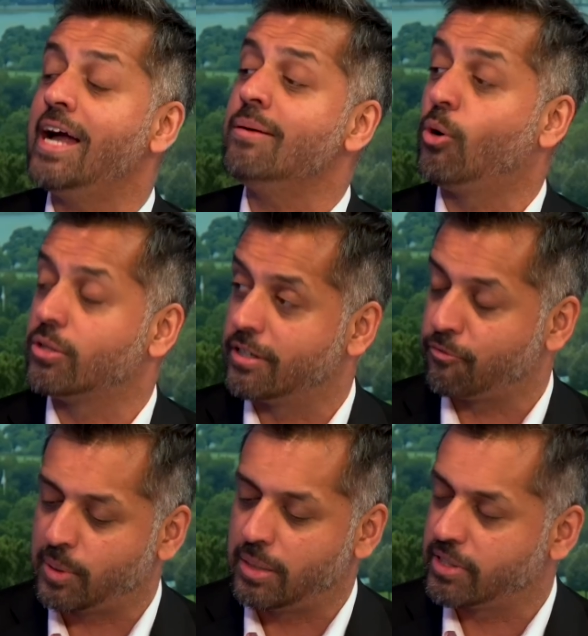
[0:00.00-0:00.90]
am old enough,
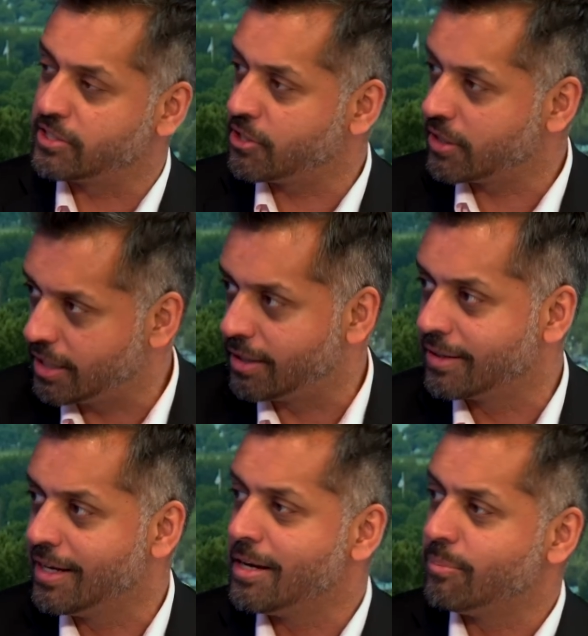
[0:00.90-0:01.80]
Prem, because you're young,
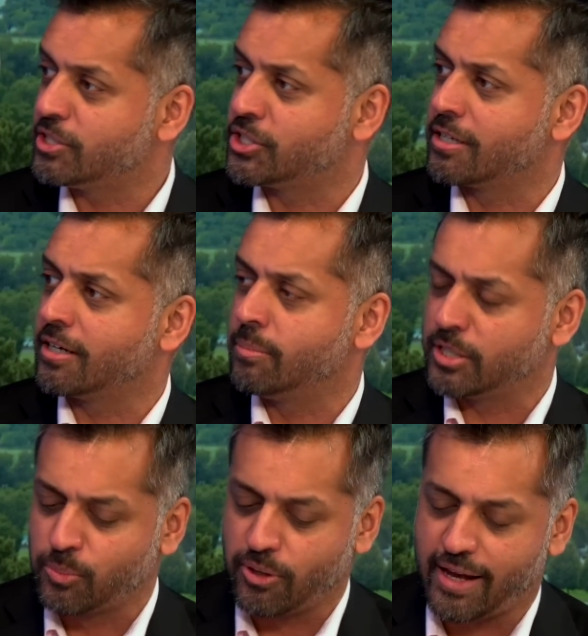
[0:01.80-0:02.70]
much younger and
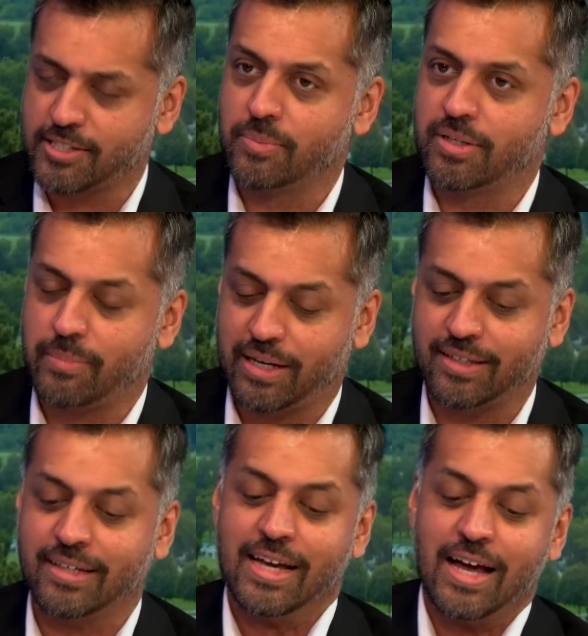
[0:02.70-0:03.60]
much more handsome than
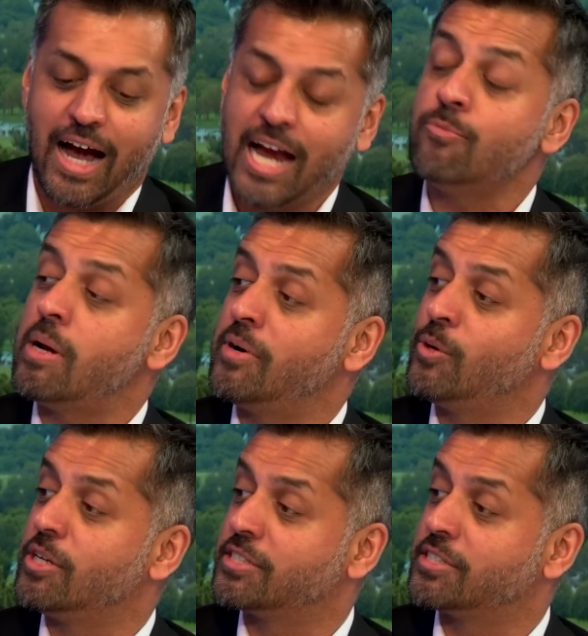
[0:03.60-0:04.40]
Mehdi. I remember it was